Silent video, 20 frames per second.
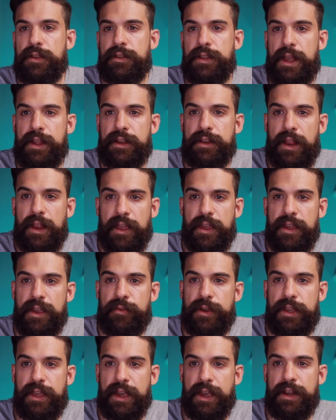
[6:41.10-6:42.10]
then
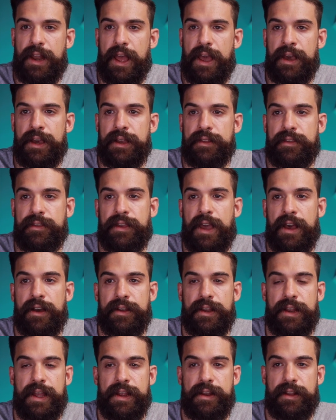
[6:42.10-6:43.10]
here we can add
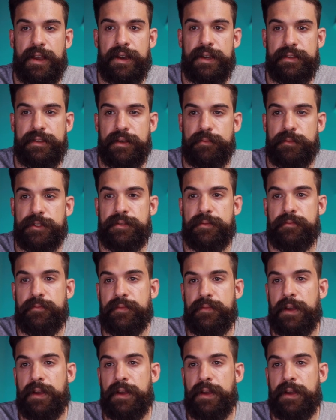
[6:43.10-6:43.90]
calculated items.